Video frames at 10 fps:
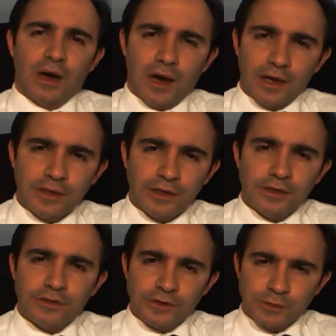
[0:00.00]
I
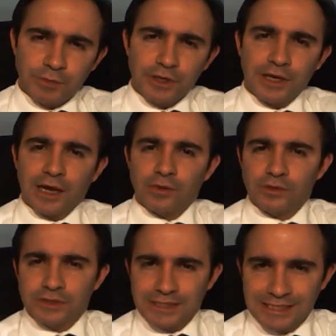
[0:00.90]
need to speak out
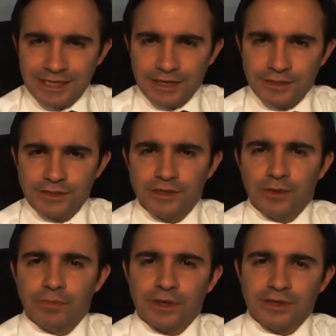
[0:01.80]
tonight
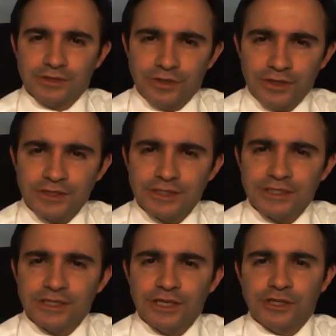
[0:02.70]
because this
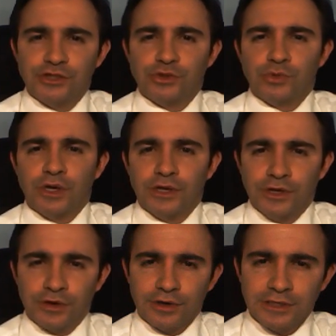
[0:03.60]
is an issue
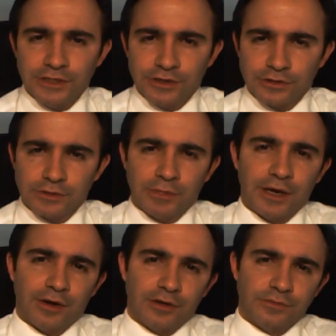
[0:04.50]
near and dear to my
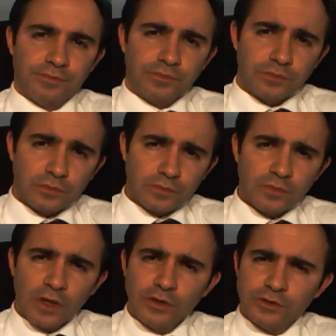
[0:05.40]
heart.
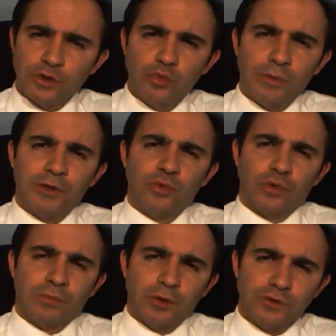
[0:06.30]
The two women who
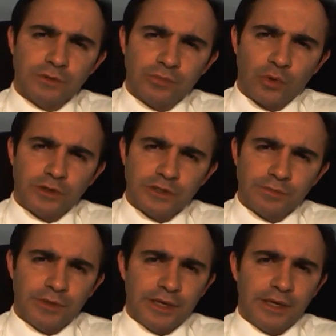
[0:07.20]
are most important to
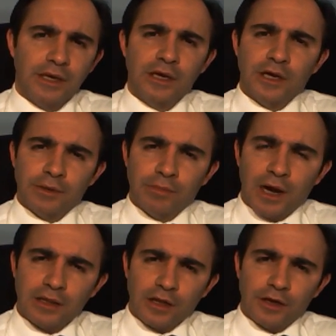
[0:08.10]
me in
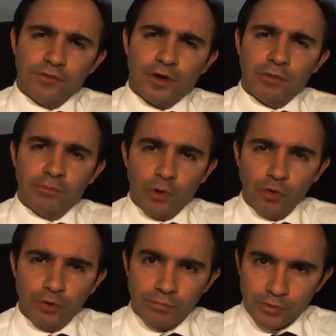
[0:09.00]
my life are
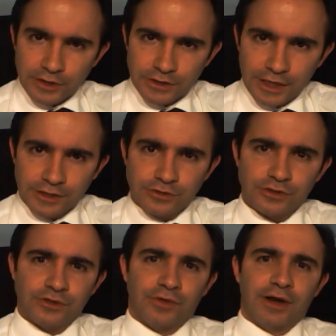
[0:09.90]
both breast cancer
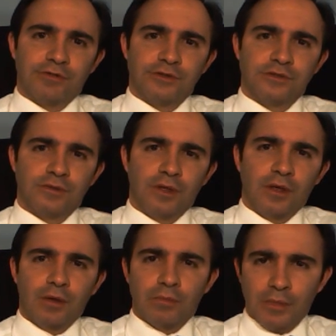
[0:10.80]
survivors.
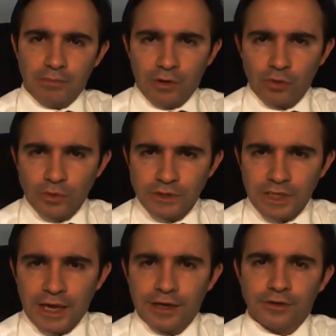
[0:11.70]
My mother was
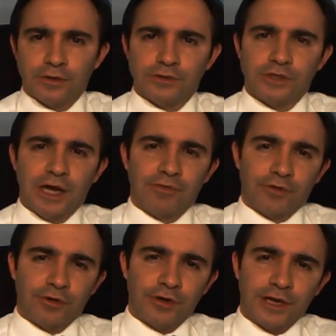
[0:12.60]
diagnosed
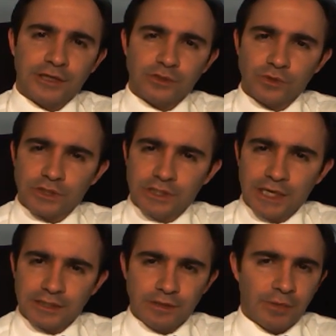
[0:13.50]
after her cancer was
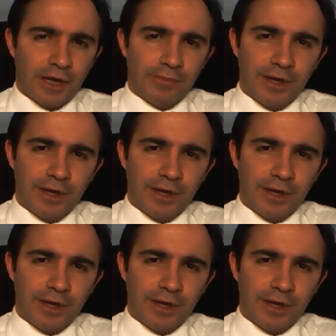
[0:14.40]
detected by a